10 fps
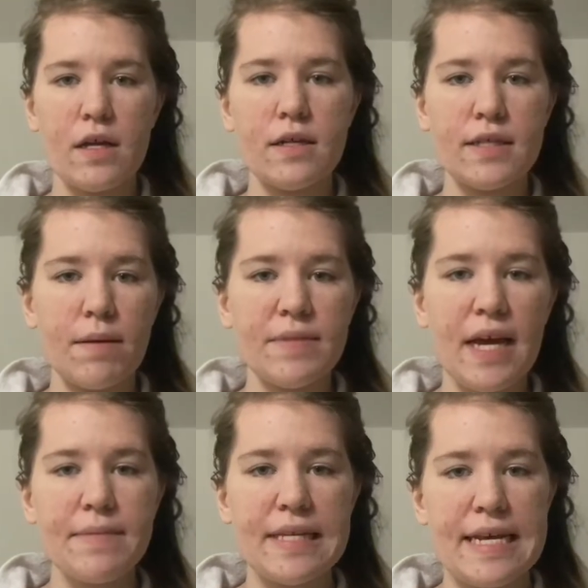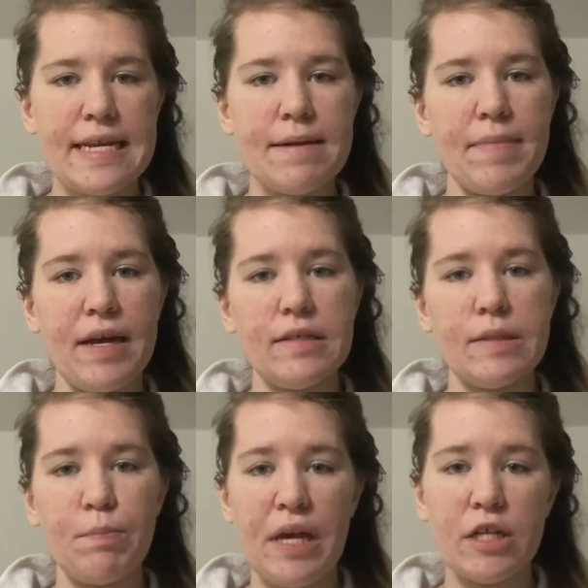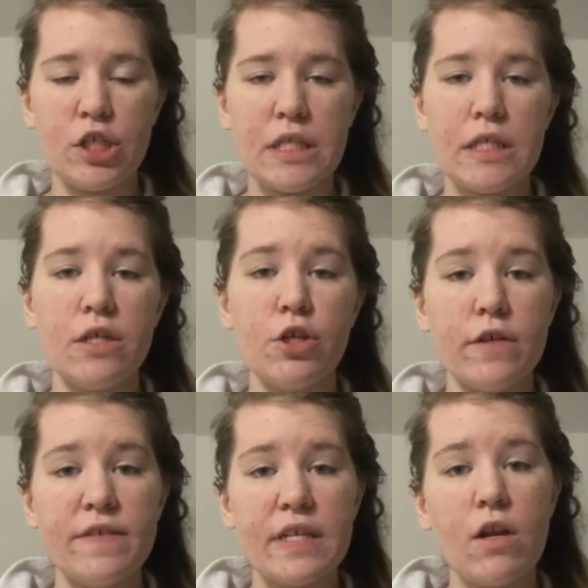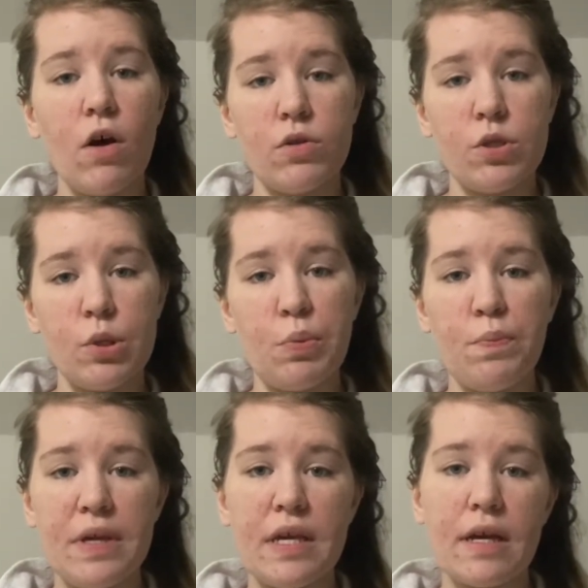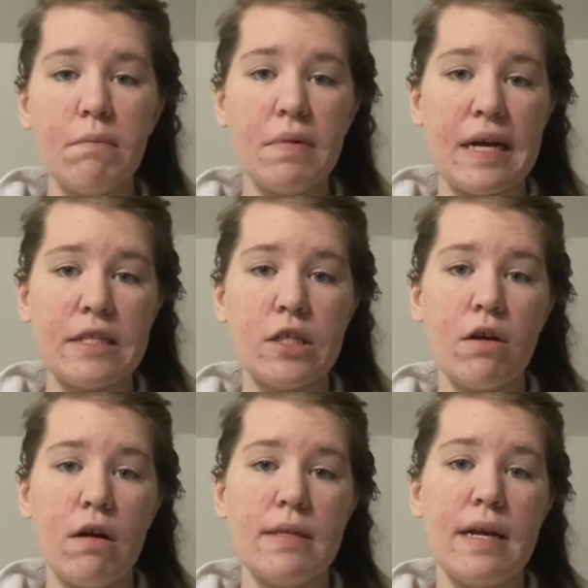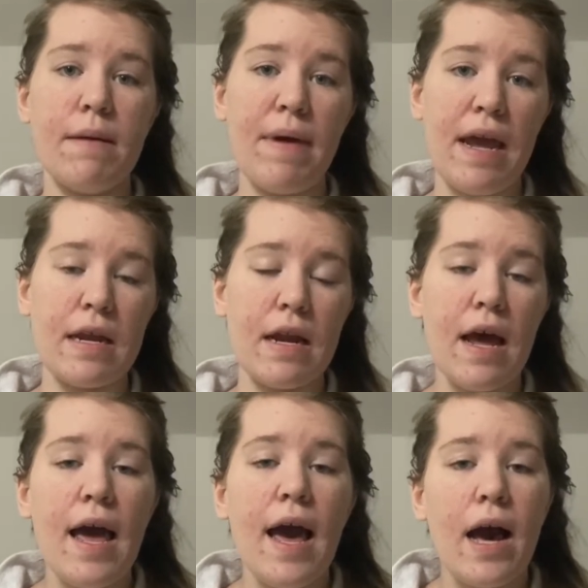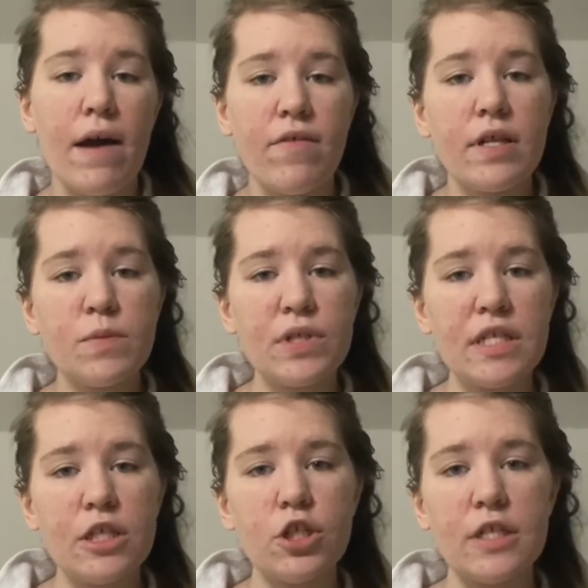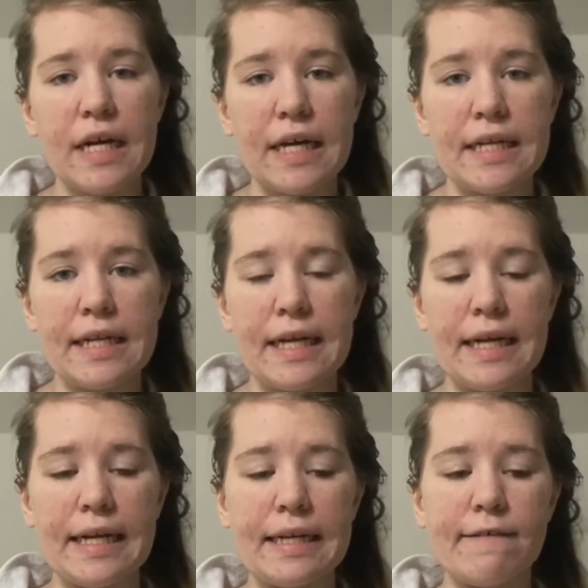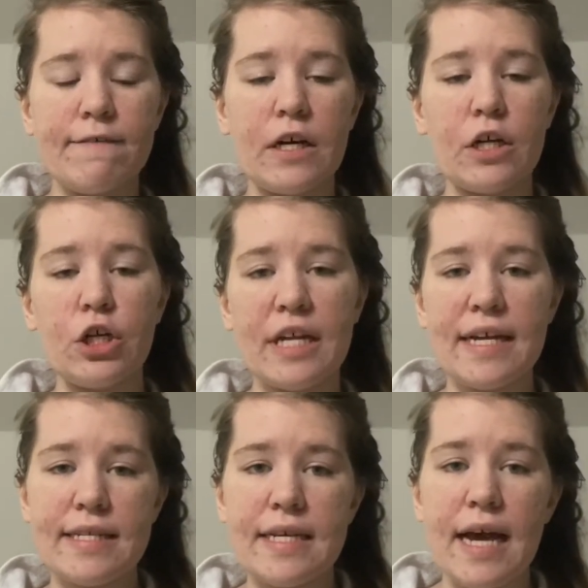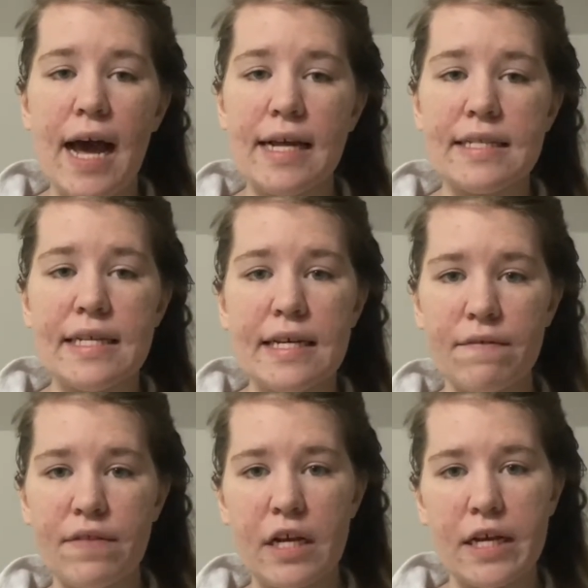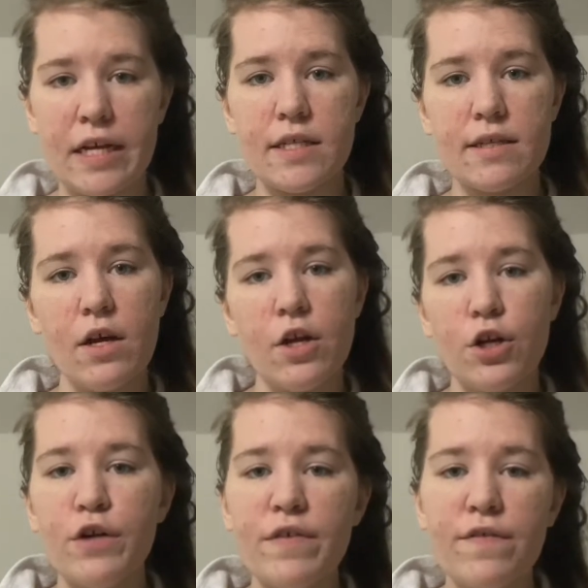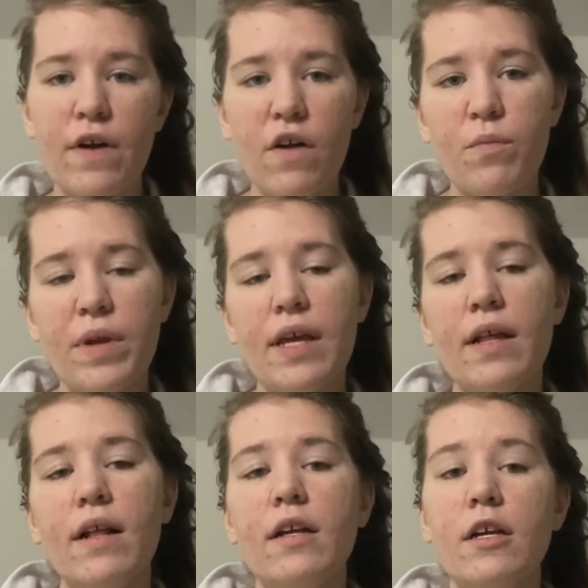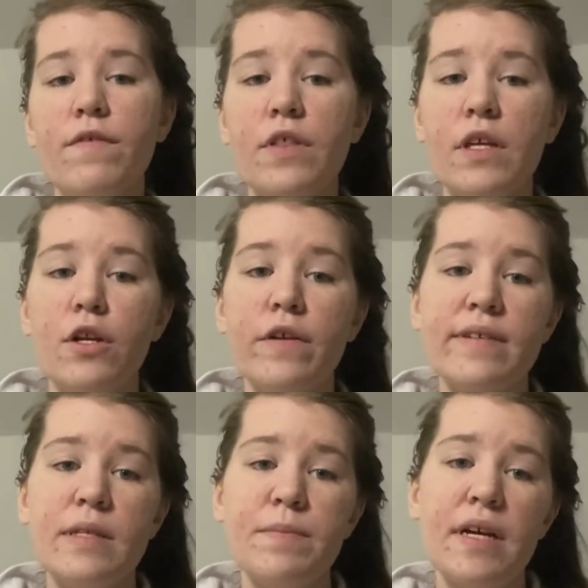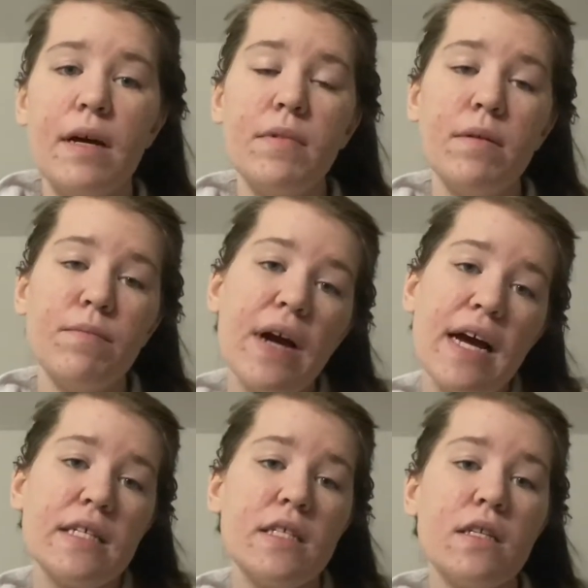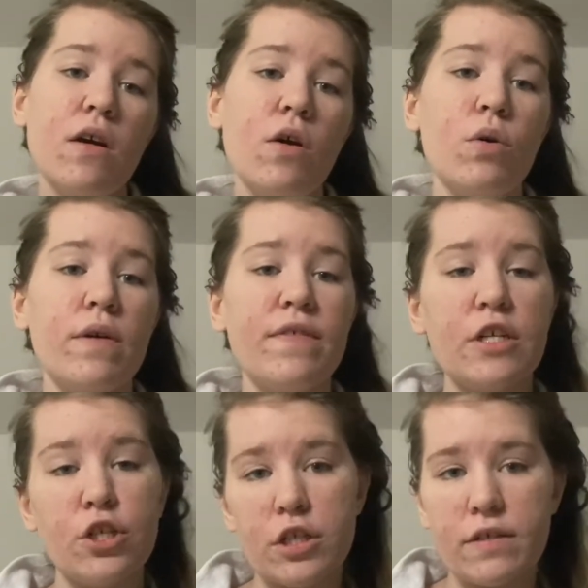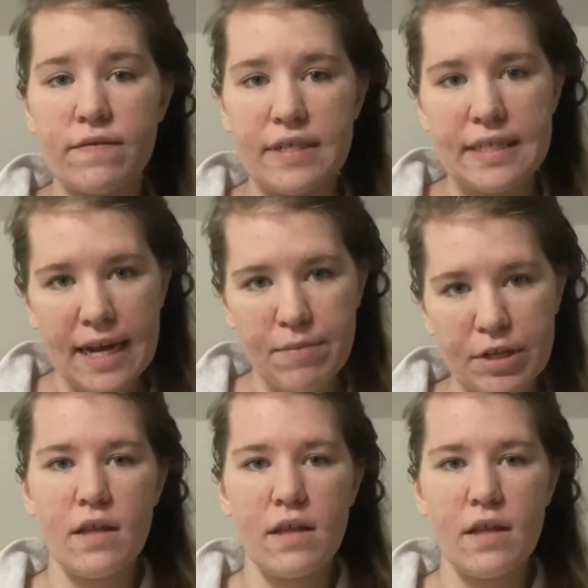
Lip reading: Sometimes in MCAS patients, the nerves can also be compressed, causing pain. Having this procedure done can give a good idea as to if there is nerve involvement, if the nerve has become compressed, or if there's nerve damage.